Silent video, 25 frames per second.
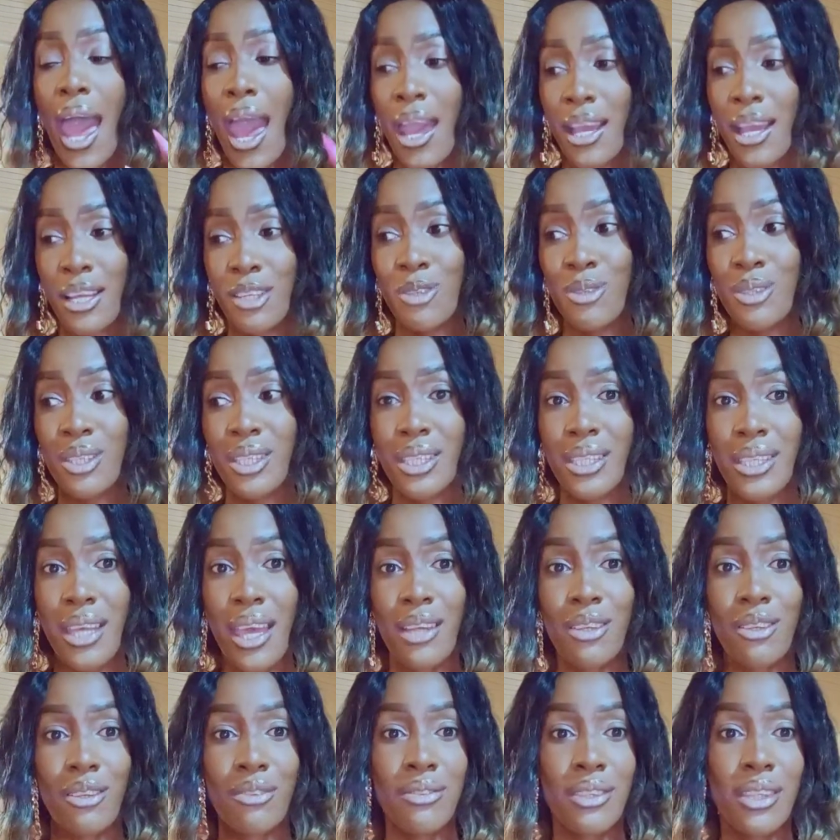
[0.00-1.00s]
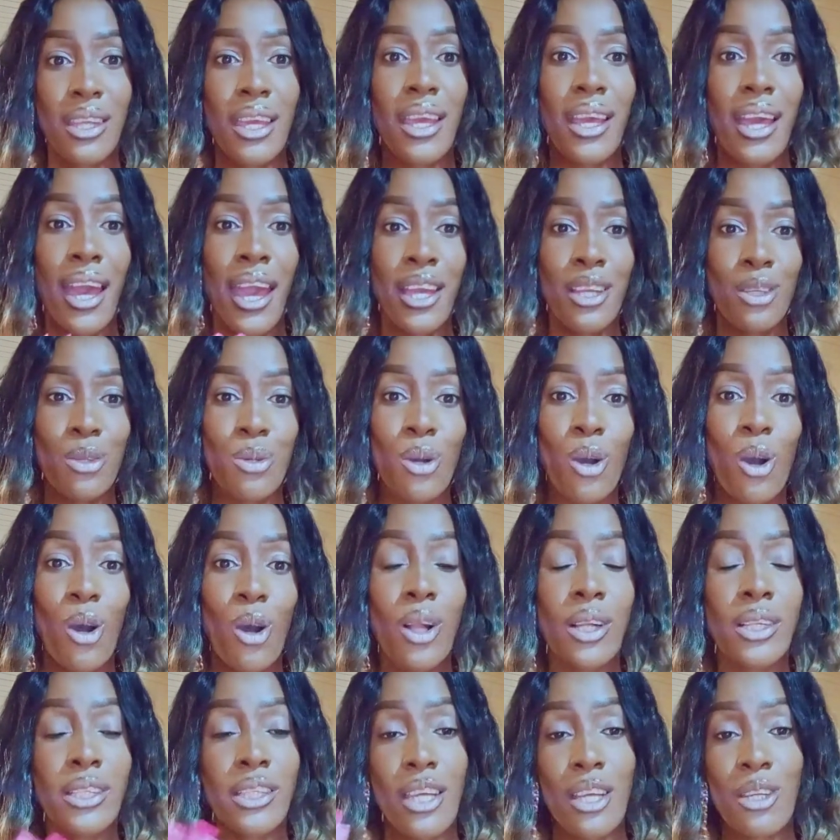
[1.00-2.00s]
I do this kind of thing. I do
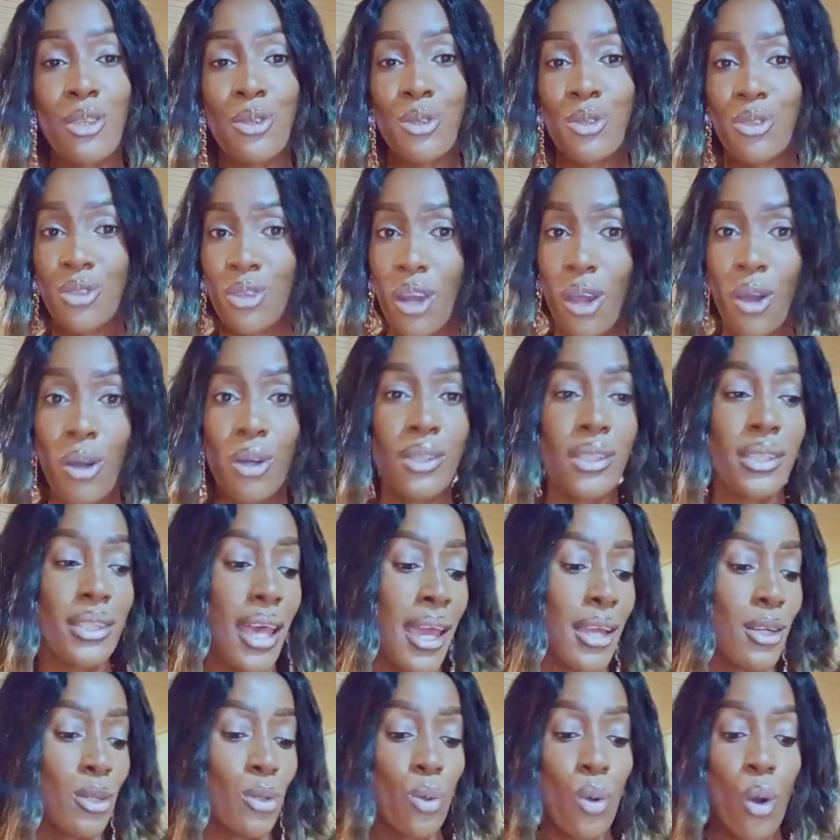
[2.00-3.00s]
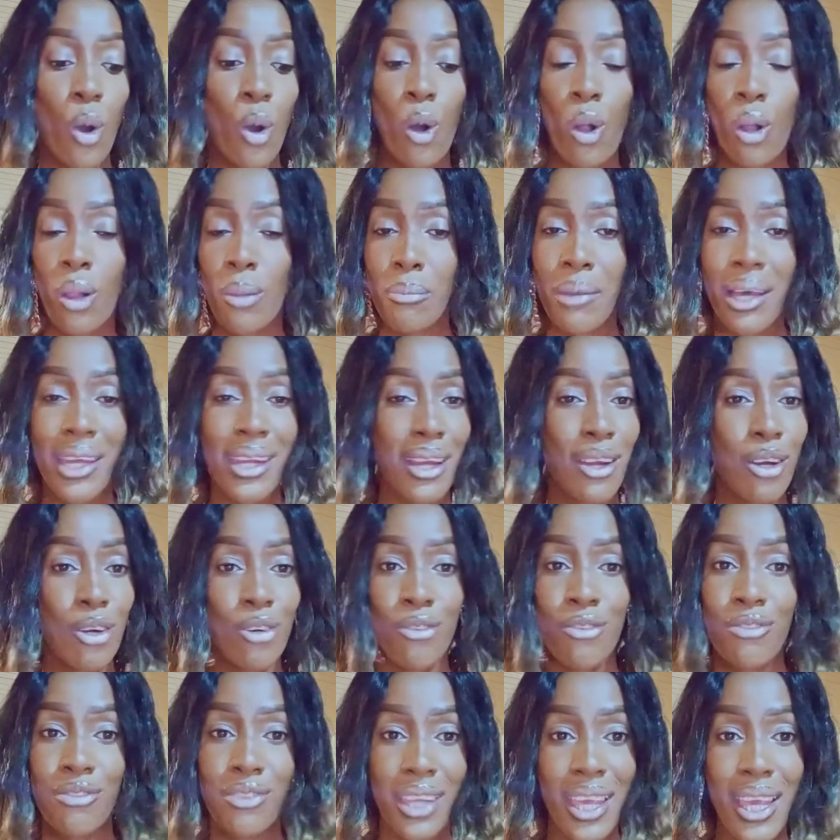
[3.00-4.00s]
hauls, I do try-ons, I do all manner
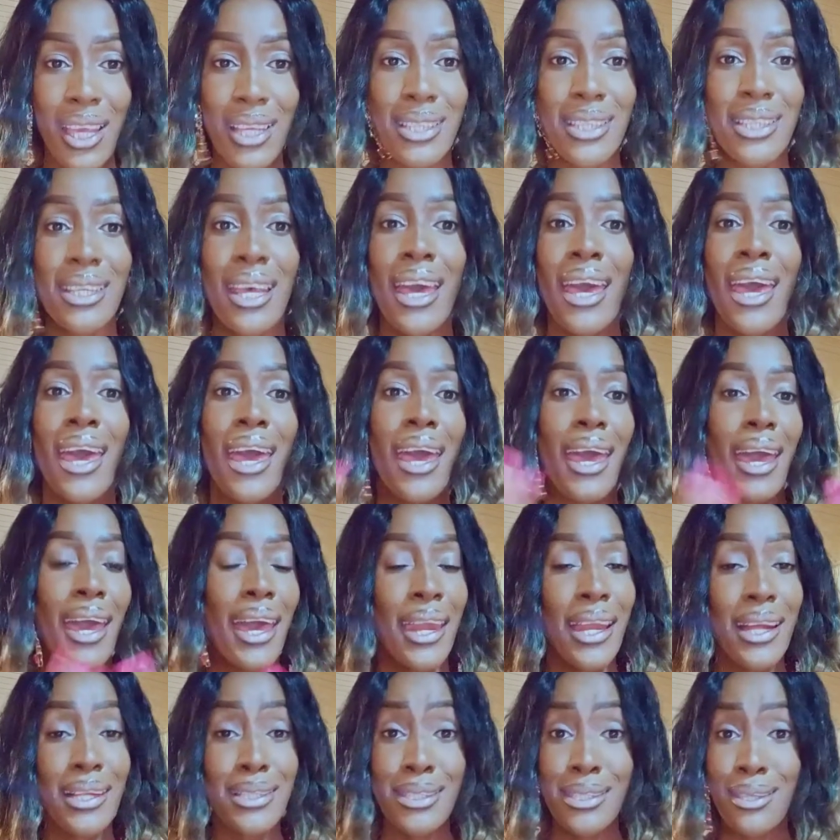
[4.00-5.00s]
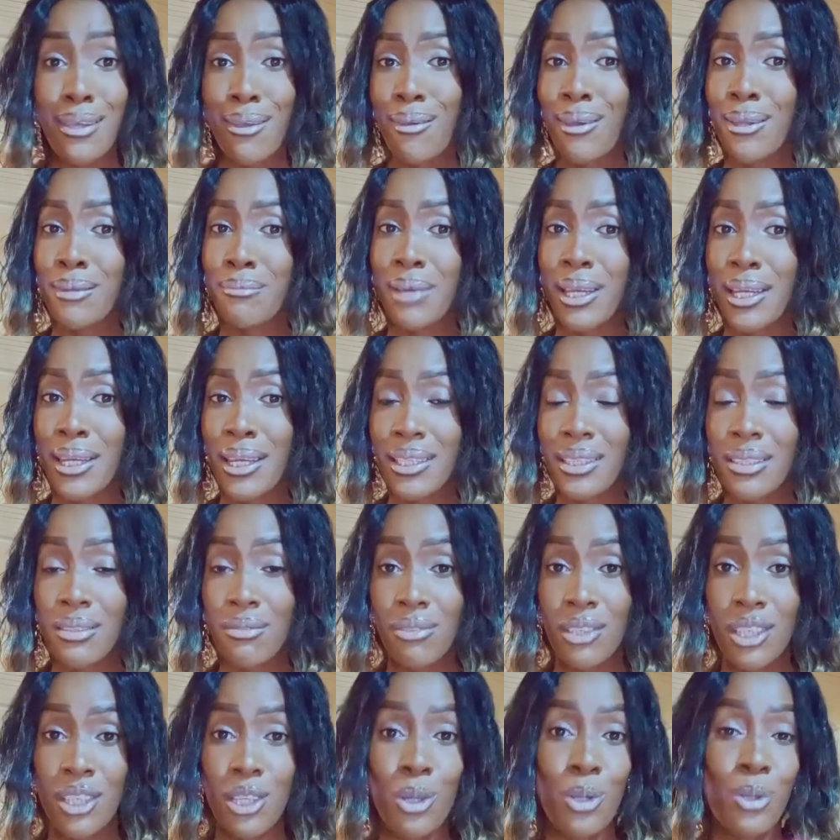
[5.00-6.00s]
of things, and I'll see you in my next
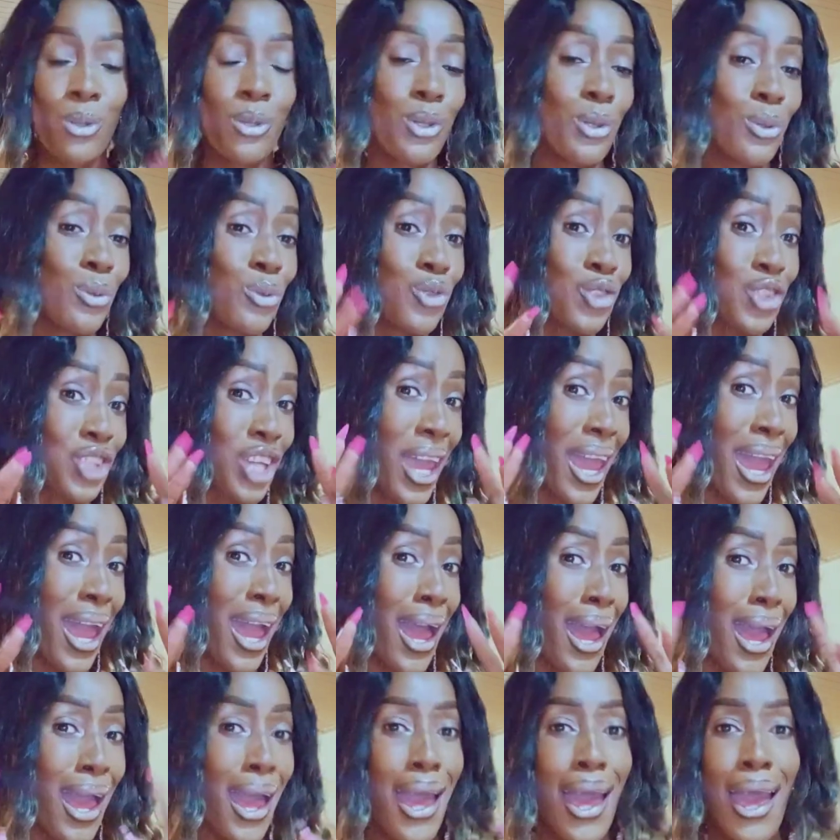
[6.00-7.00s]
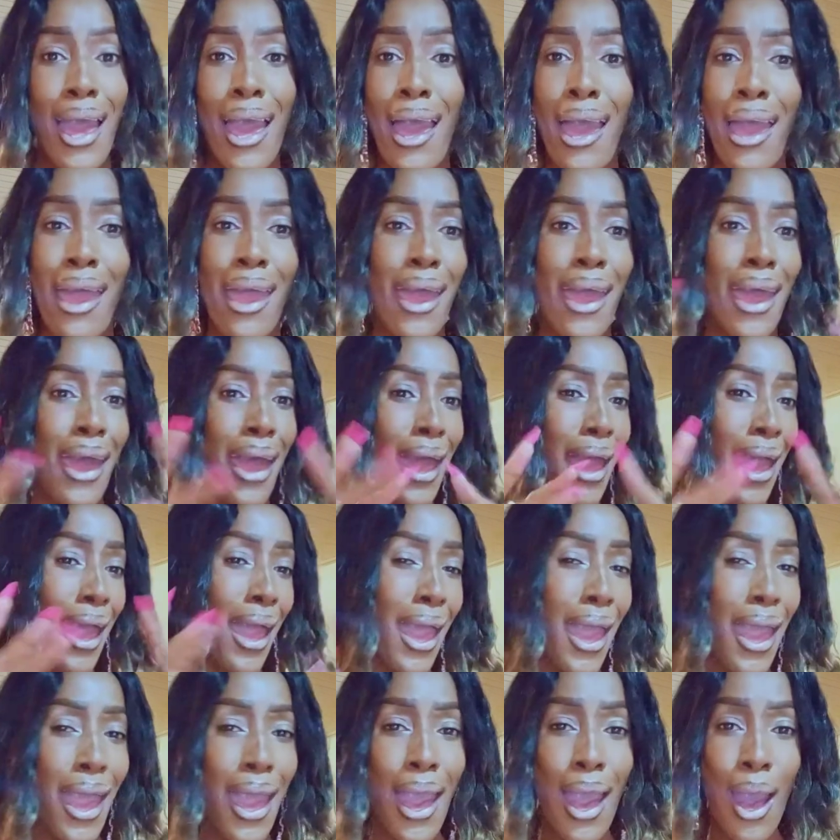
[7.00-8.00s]
video. So
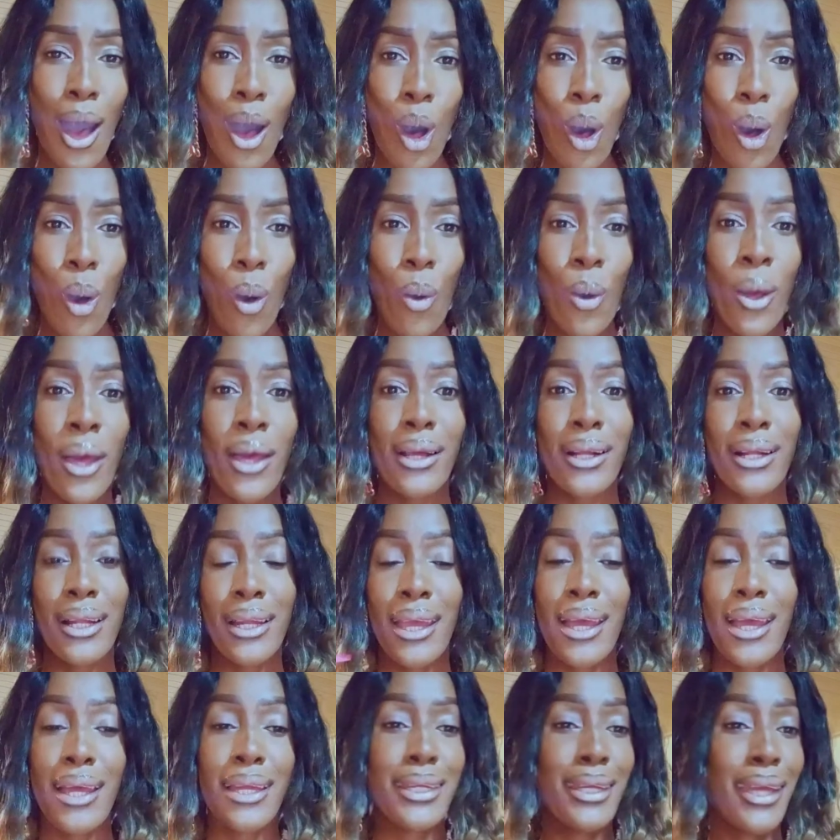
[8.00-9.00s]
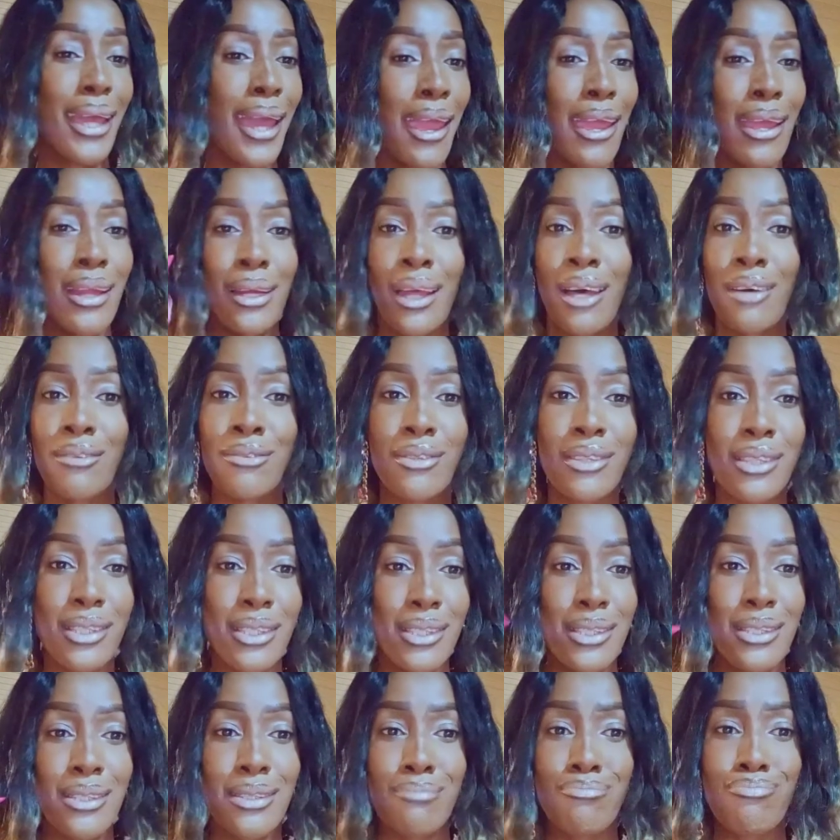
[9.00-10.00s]
ciao. Clearly I love
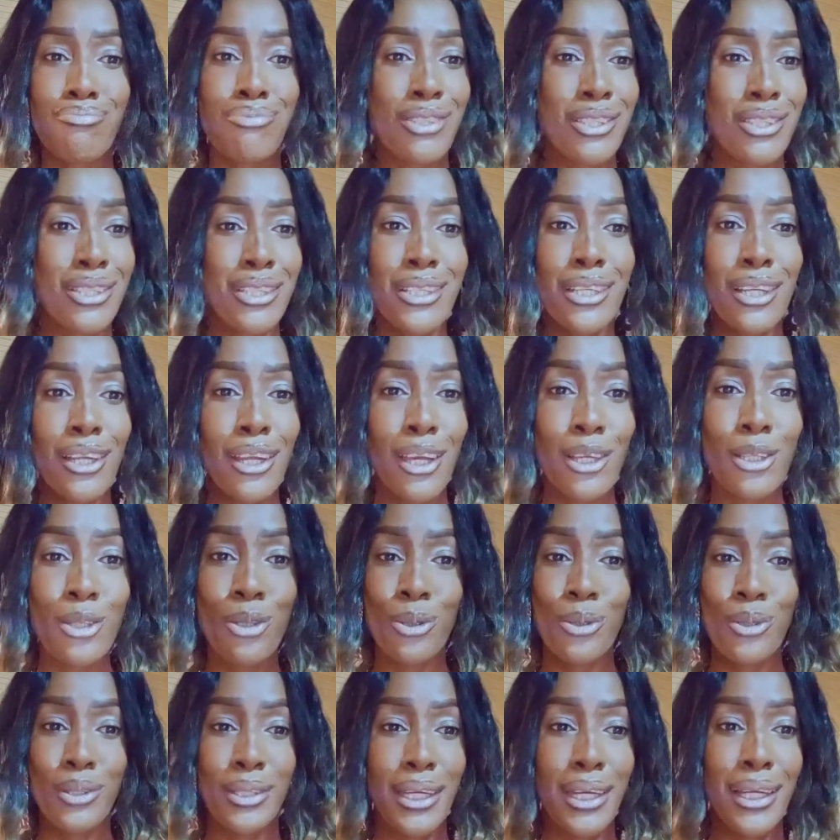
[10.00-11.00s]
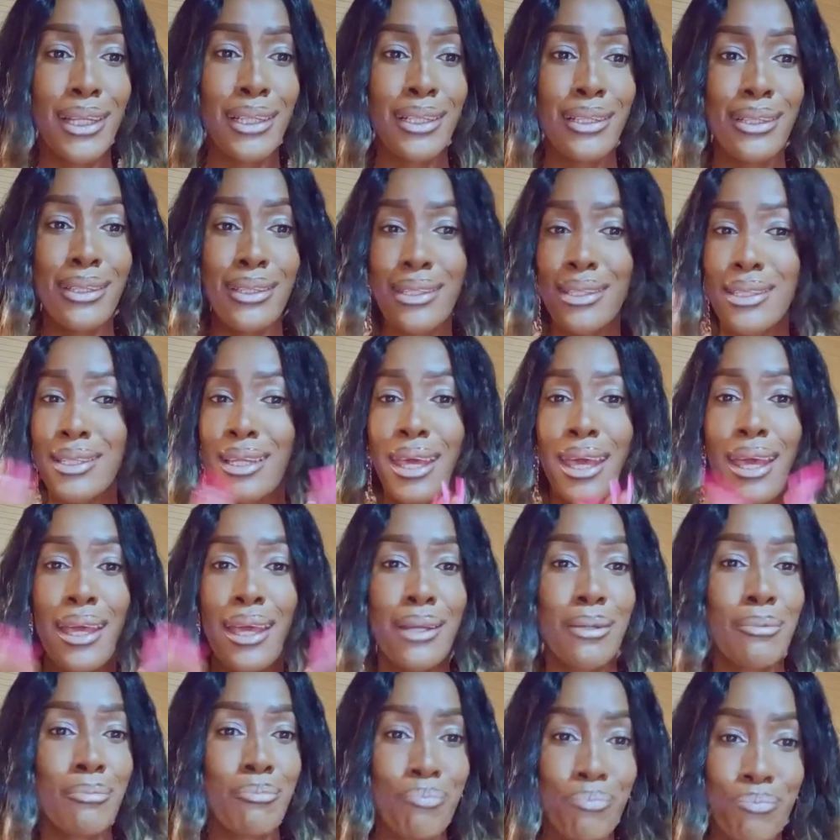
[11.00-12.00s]
these stiletto nails.
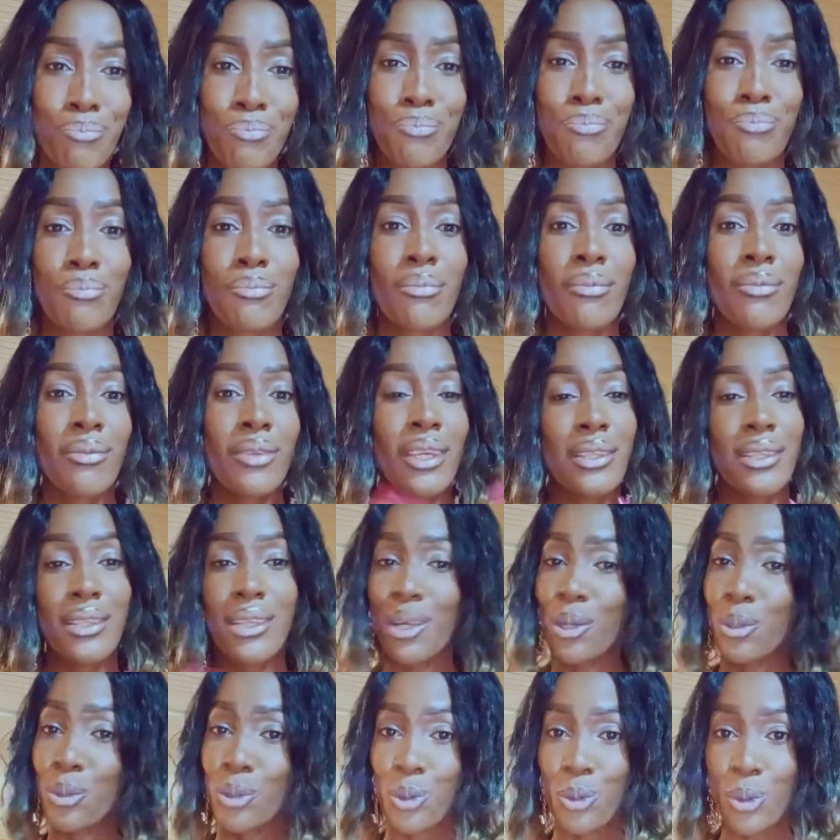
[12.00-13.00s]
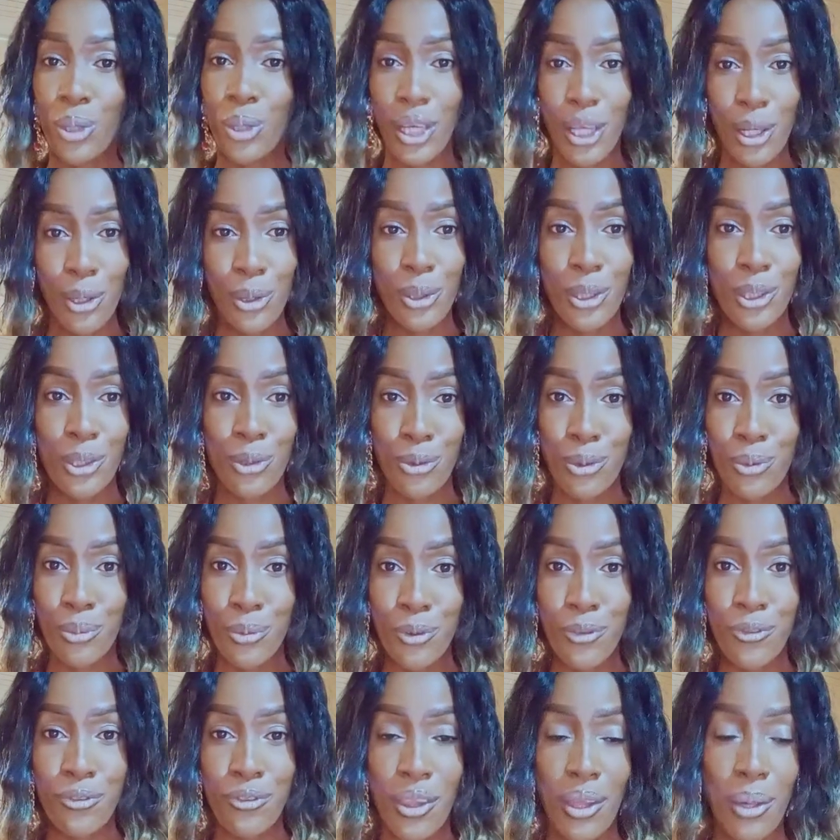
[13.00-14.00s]
Like, now to head on and
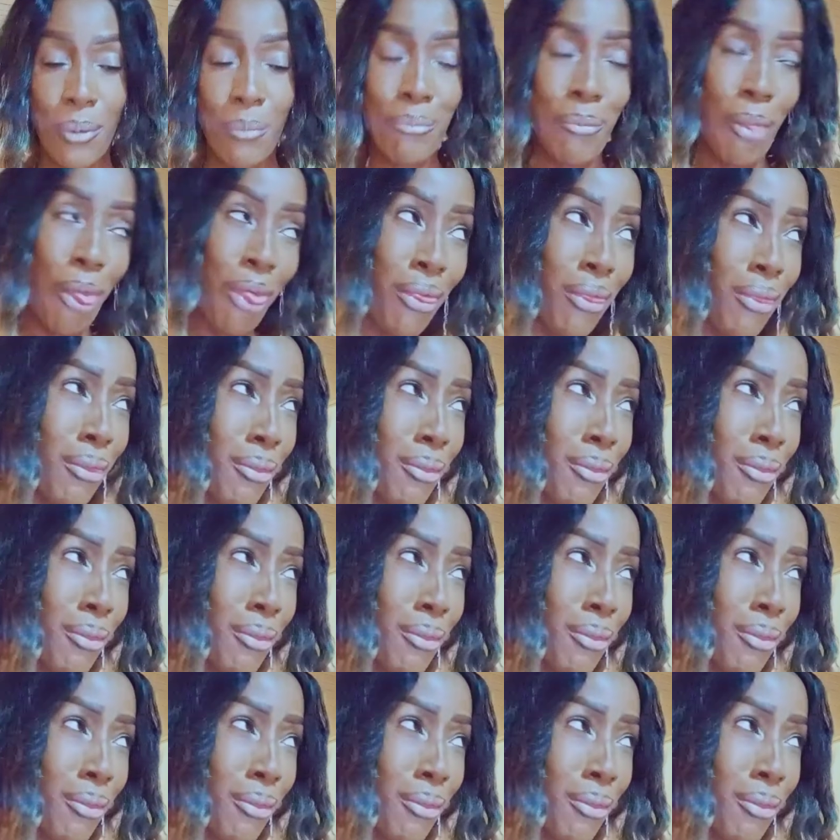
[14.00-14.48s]
remove them.